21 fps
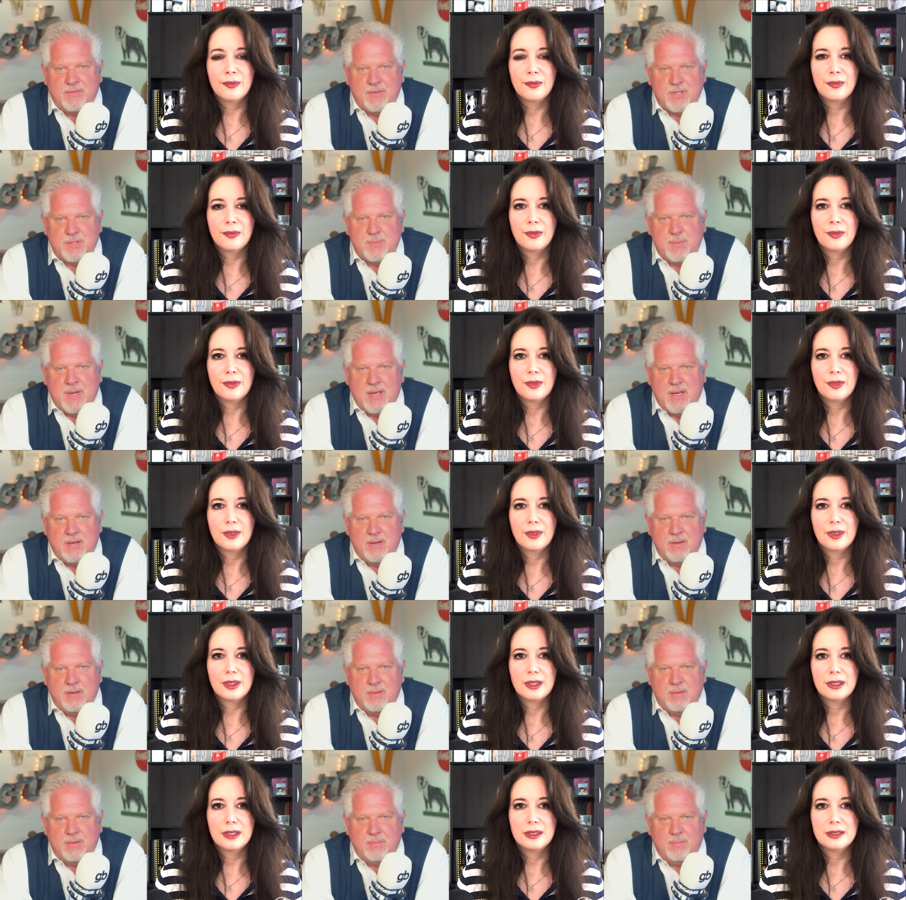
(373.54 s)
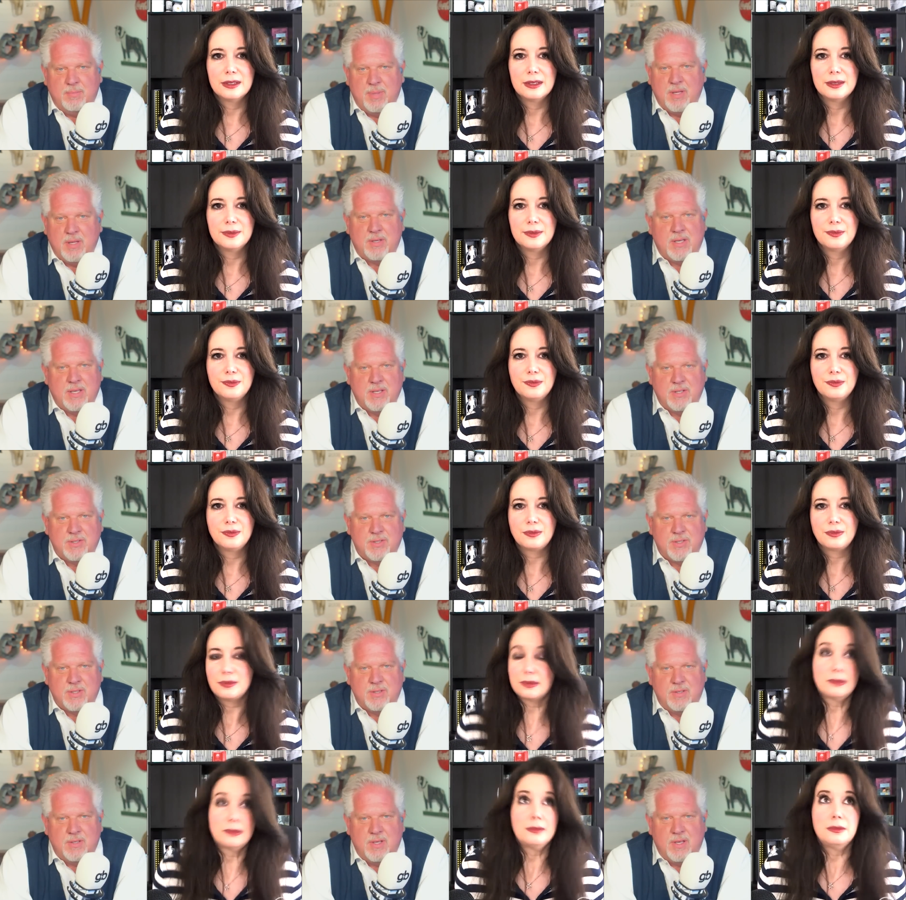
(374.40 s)
Speaker 1: going to have to spend
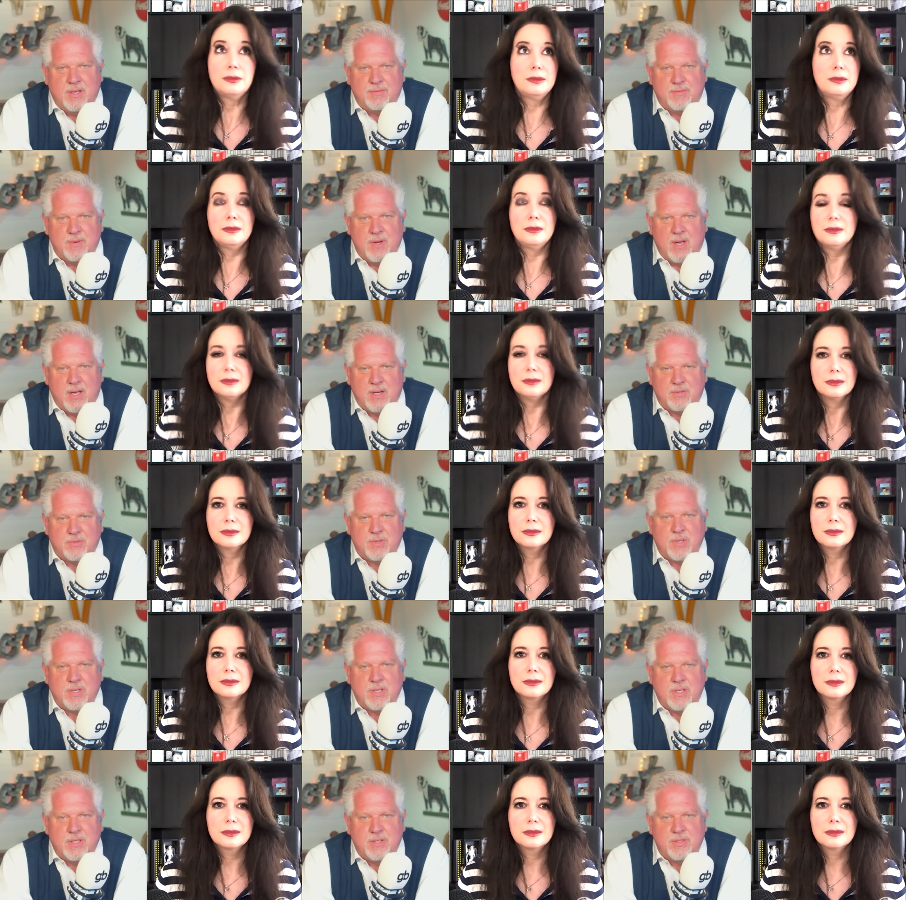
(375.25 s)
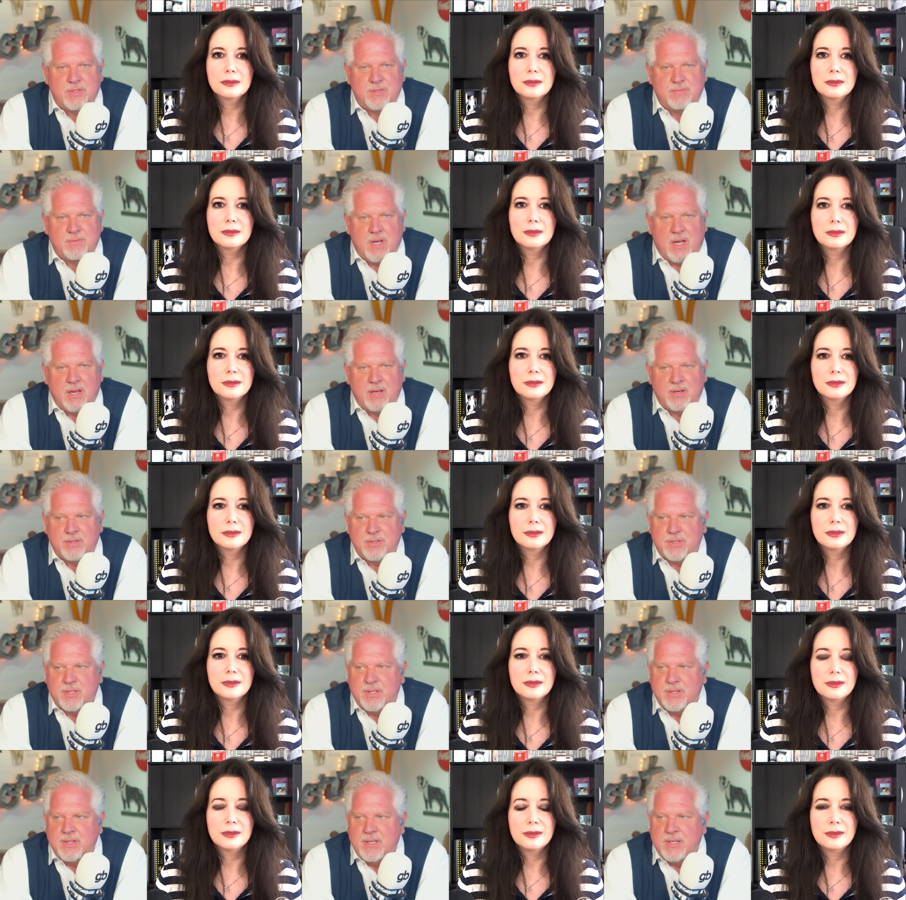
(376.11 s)
billions and if not trillions of
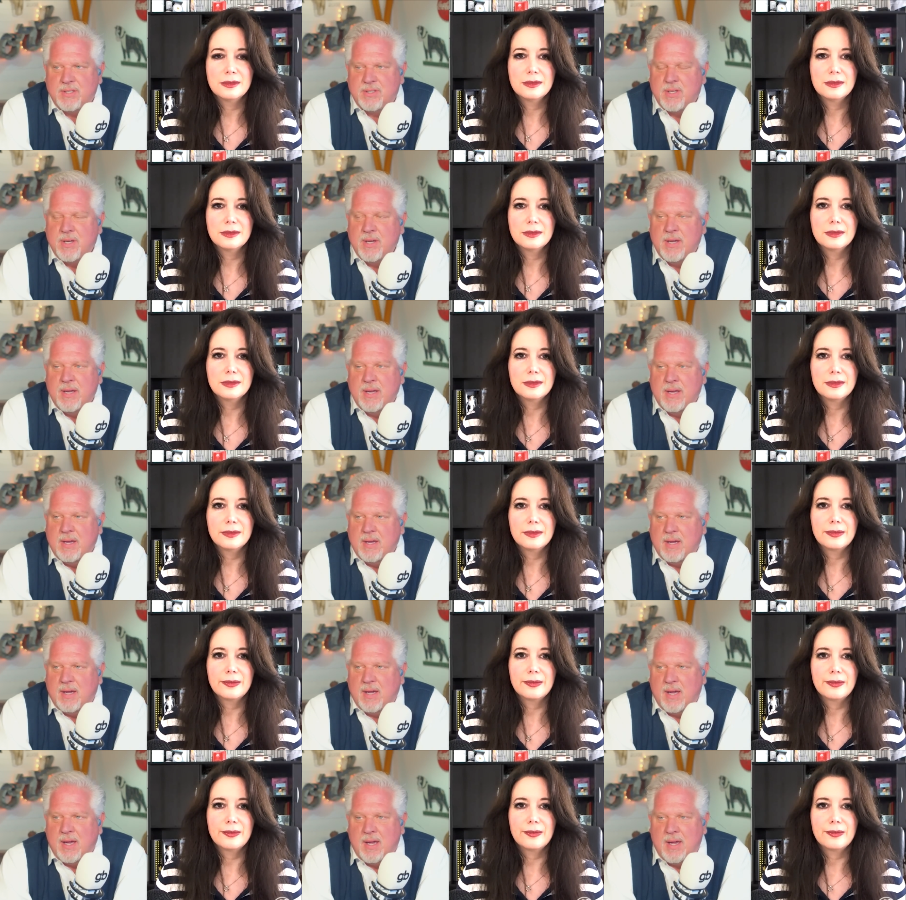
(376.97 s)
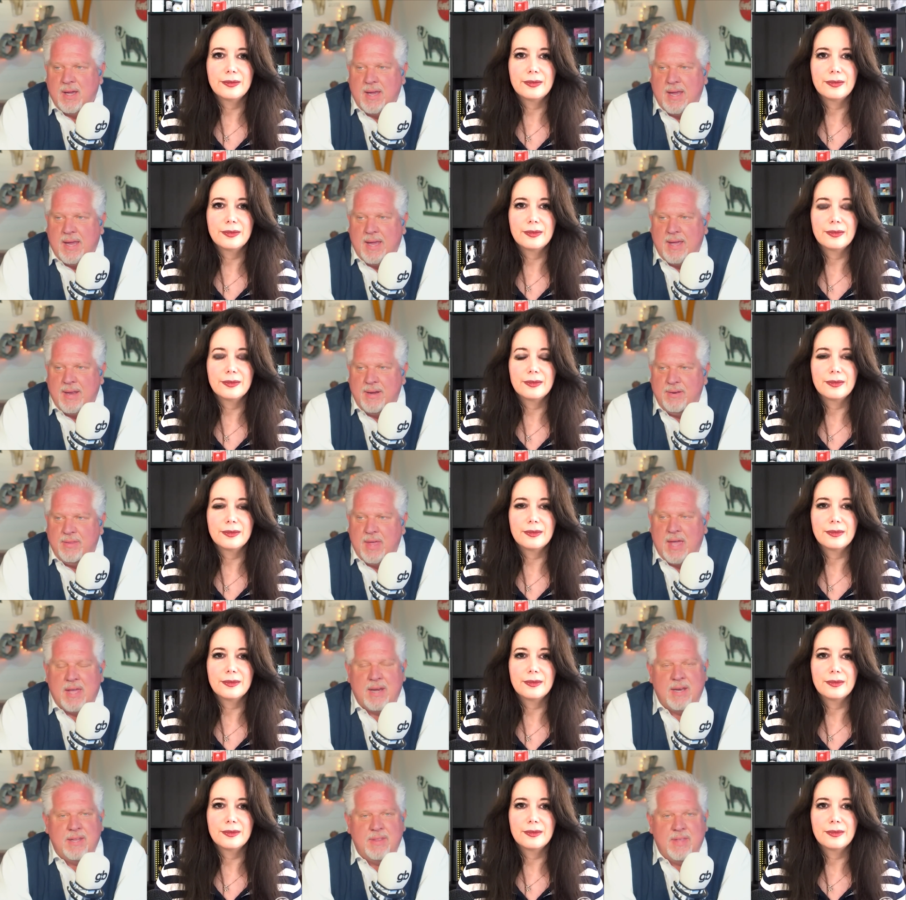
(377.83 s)
dollars on this. Uh,
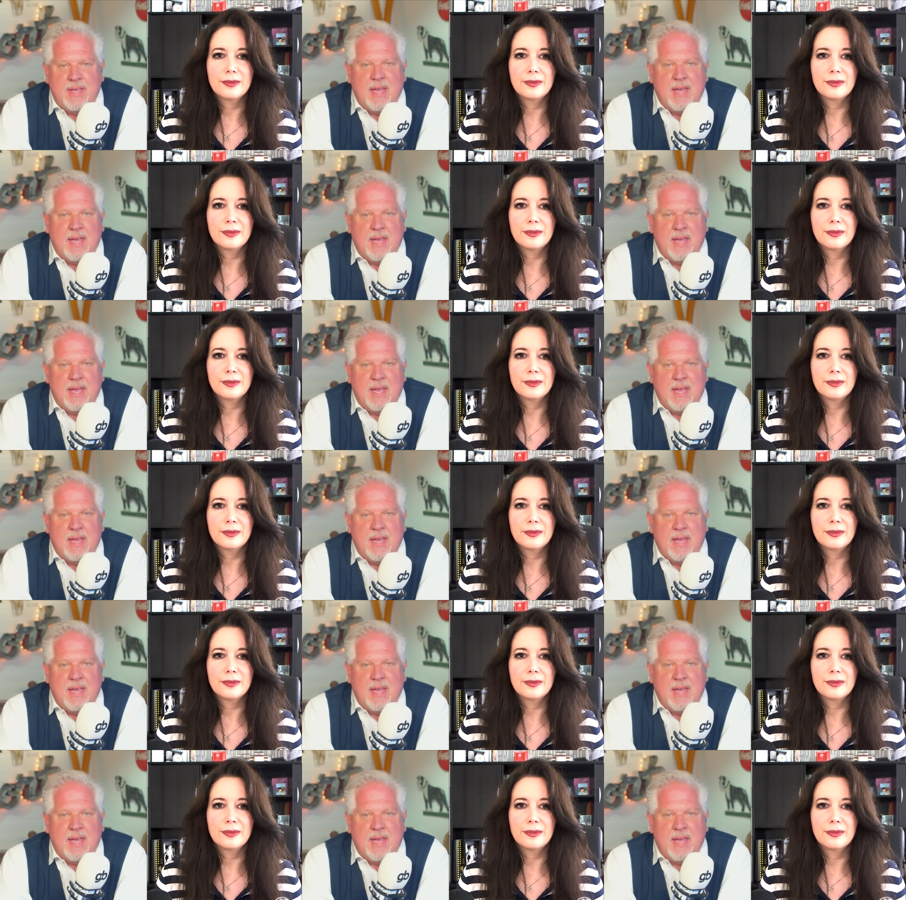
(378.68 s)
and that